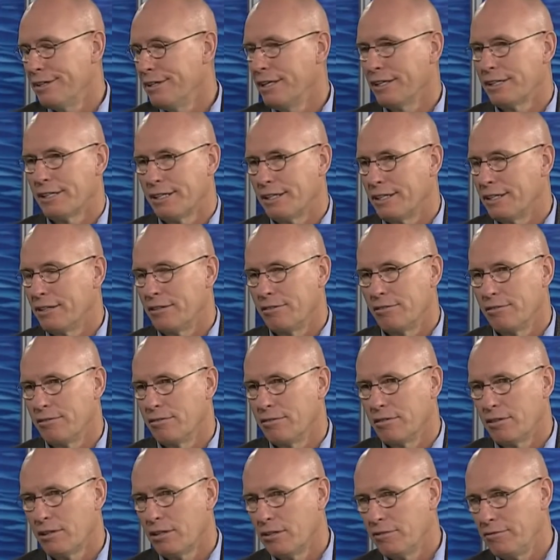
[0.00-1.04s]
You're not going to
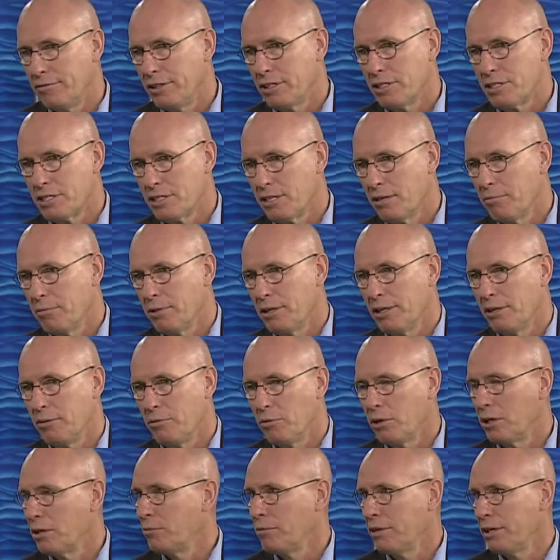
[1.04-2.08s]
convince somebody
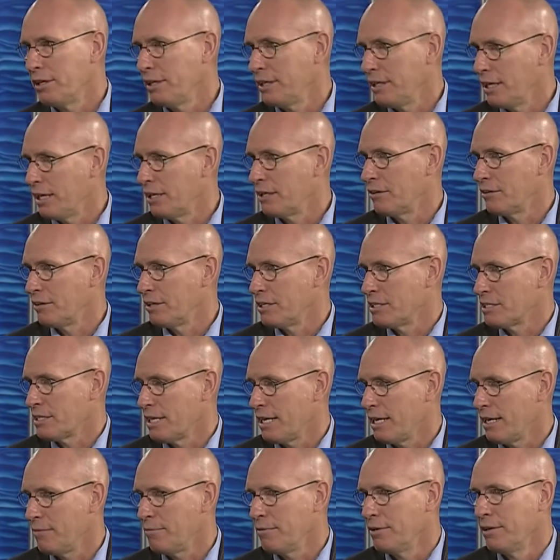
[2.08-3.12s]
one way or the other in this
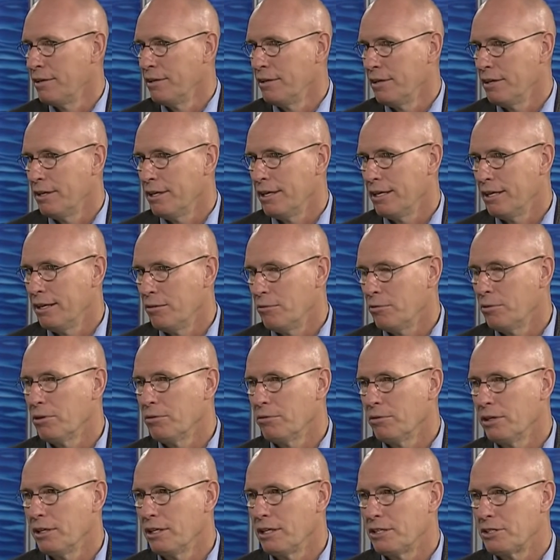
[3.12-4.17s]
game. Uh,
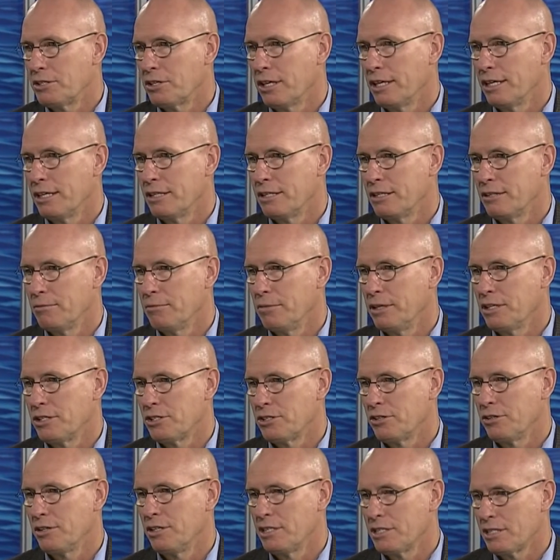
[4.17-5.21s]
we're really trying to make
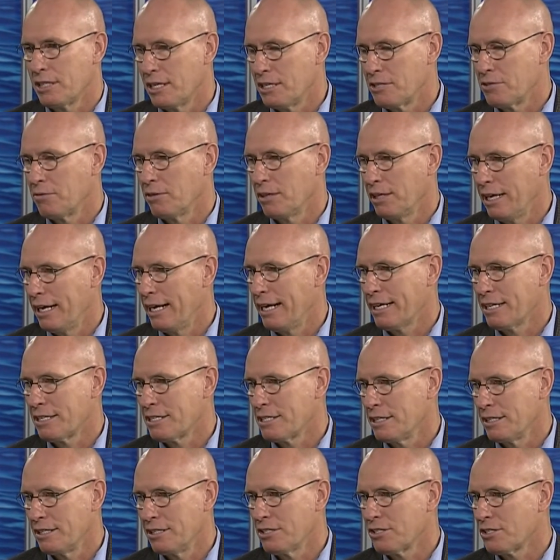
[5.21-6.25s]
sure these guys
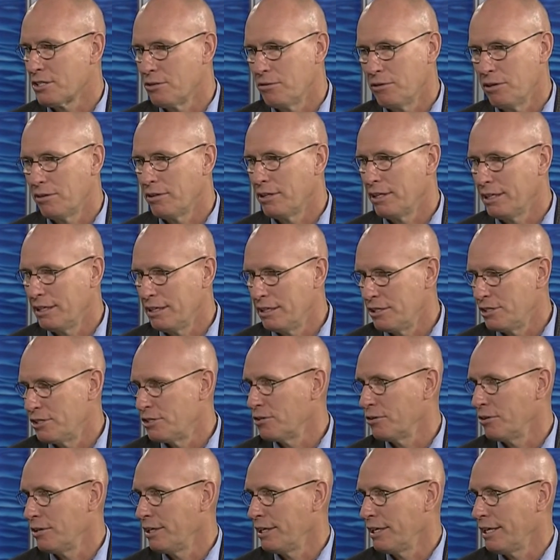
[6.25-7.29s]
relax and just go out and
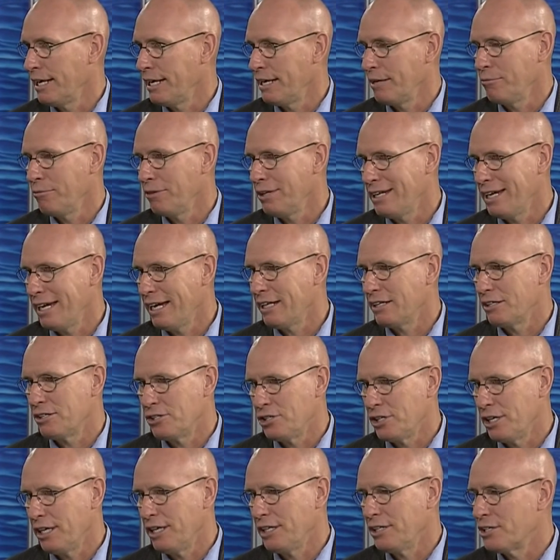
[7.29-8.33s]
enjoy the game. We can't
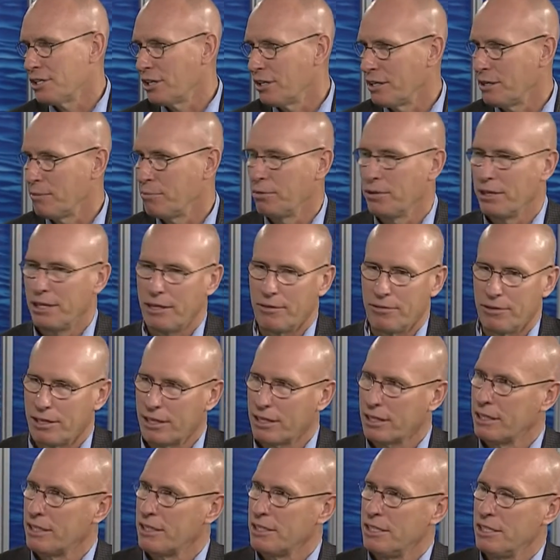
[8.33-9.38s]
change how they play. We're
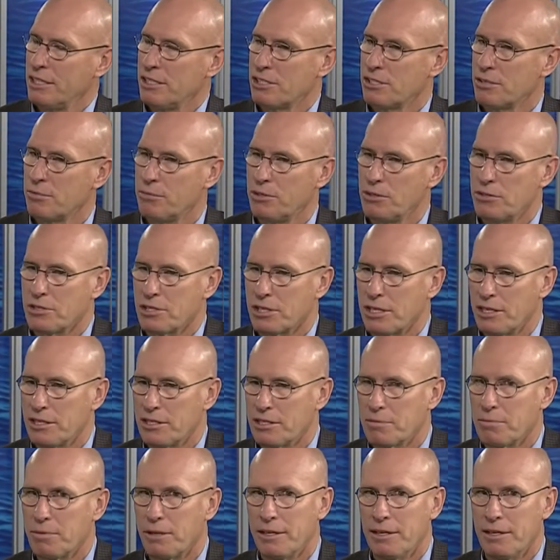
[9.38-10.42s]
not going to teach them new
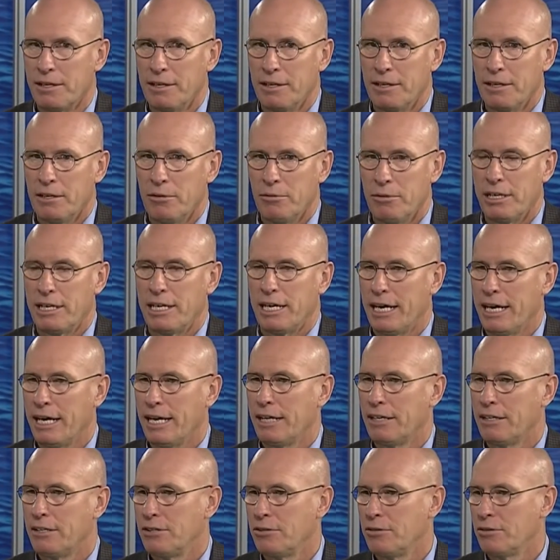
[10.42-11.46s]
skills, but we
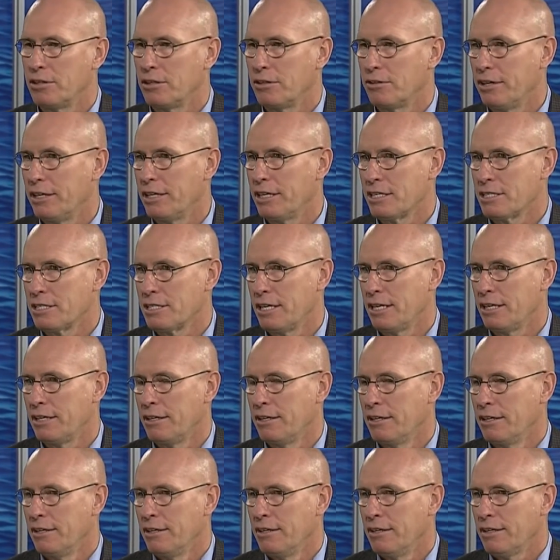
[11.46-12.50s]
can, to a great extent,
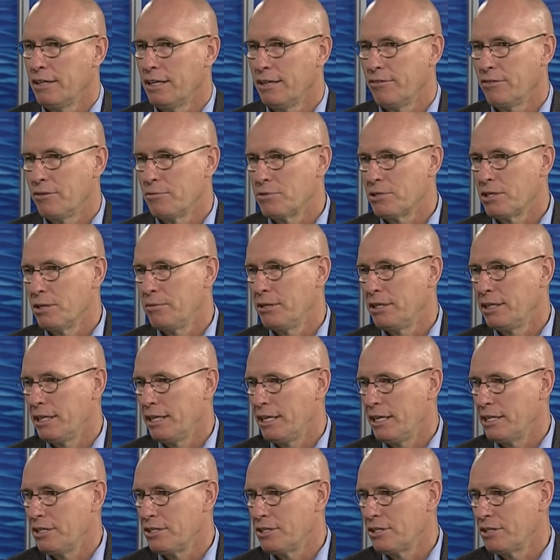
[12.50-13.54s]
give them some
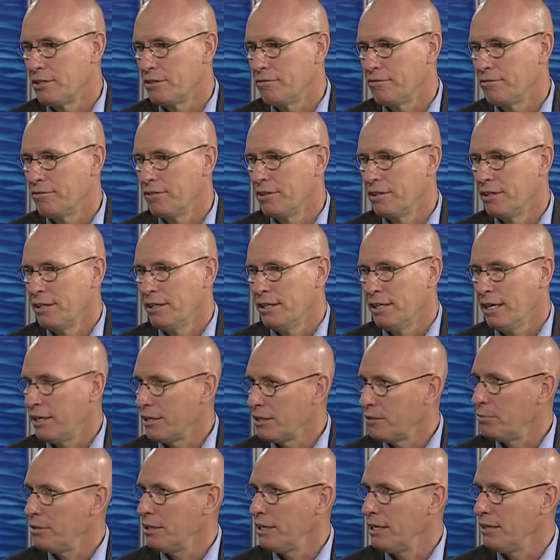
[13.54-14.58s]
indication of
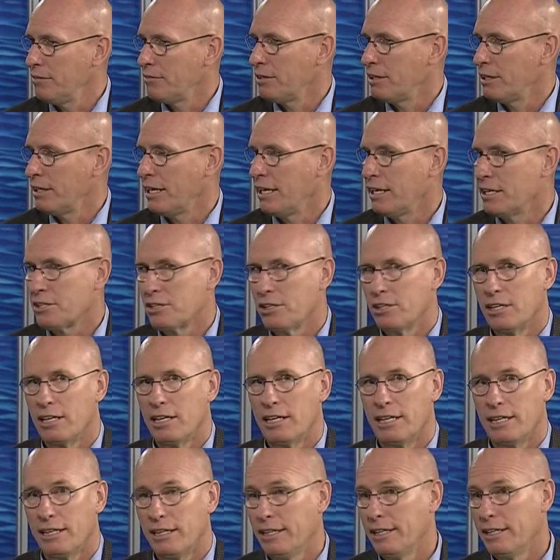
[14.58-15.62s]
how you behaved in the National
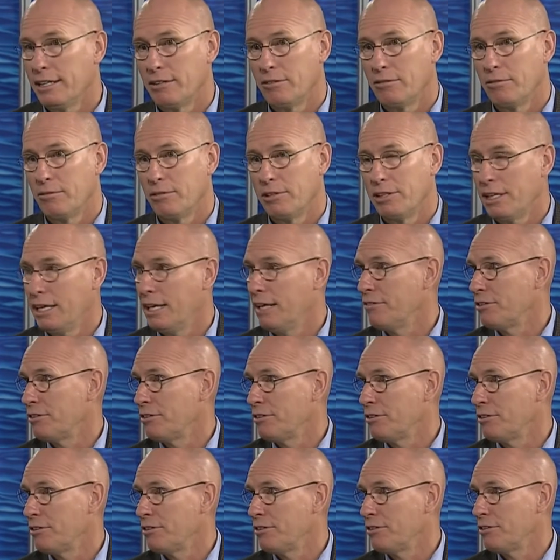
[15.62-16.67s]
Hockey League. And when
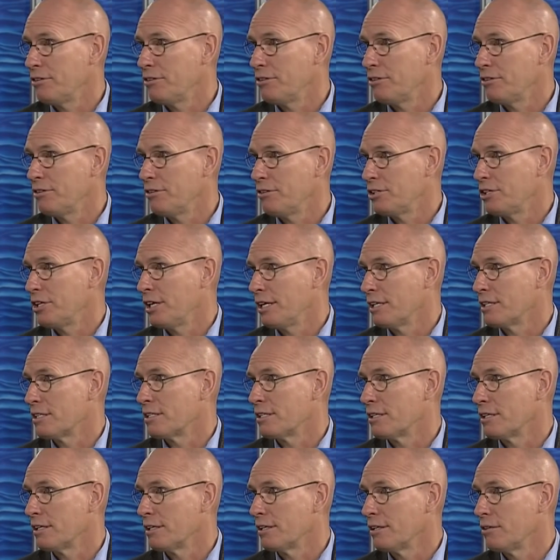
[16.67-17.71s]
have a
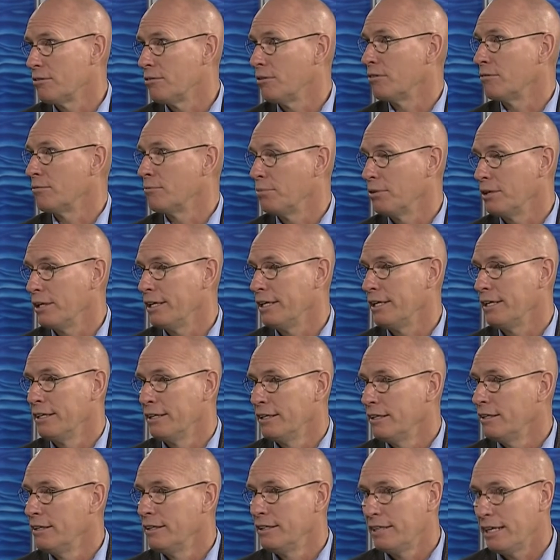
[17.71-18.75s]
chance to go out and play,
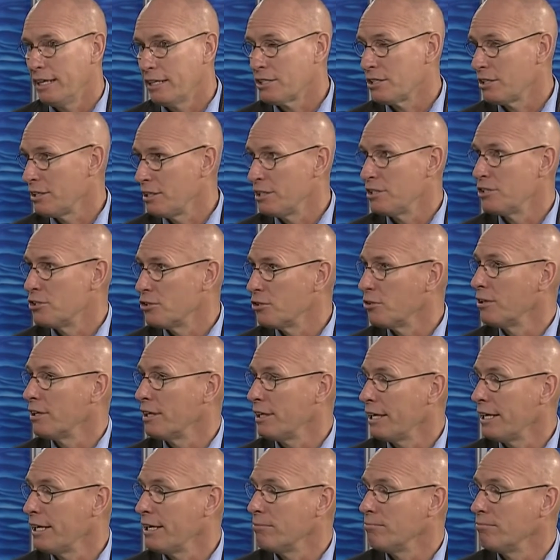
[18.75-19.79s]
to actually enjoy
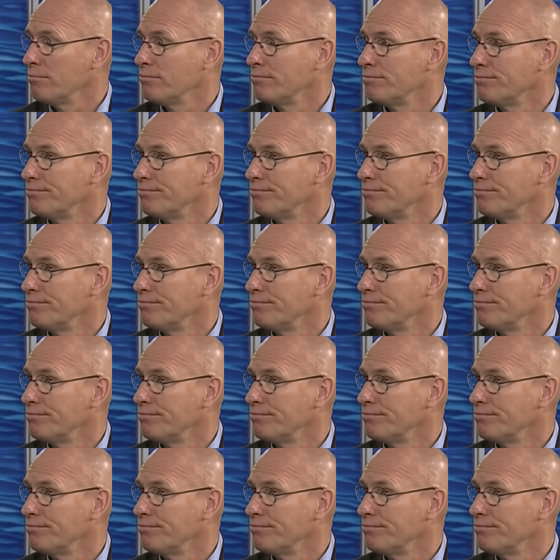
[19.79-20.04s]
the game.